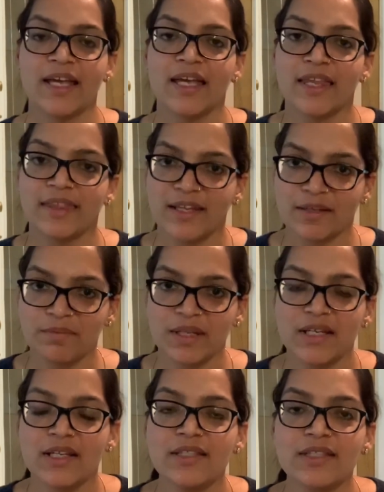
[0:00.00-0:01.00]
That
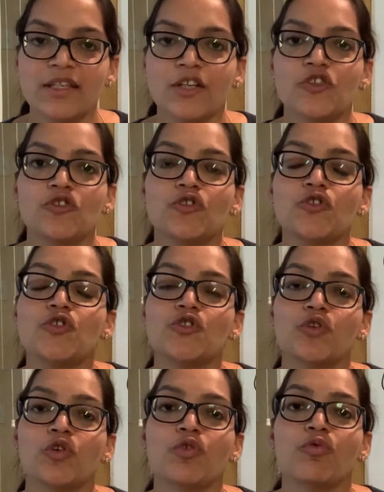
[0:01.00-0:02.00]
means you
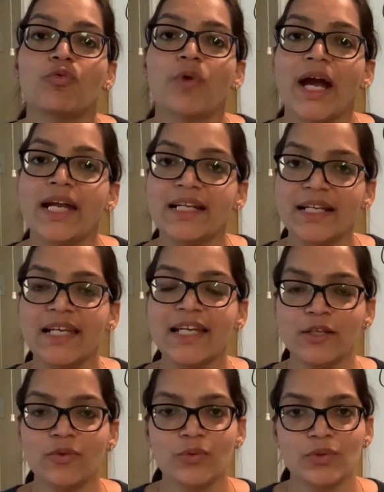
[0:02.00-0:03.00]
should widely
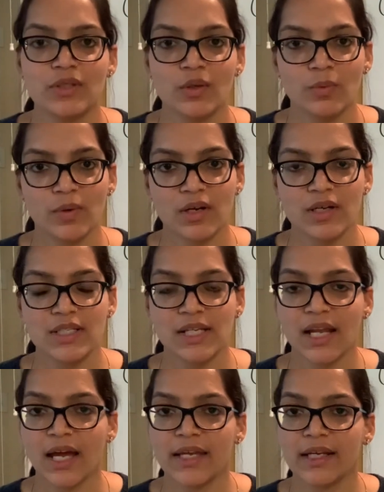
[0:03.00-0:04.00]
use the words
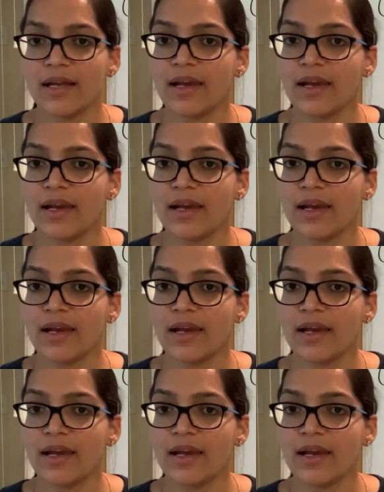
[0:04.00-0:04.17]
like,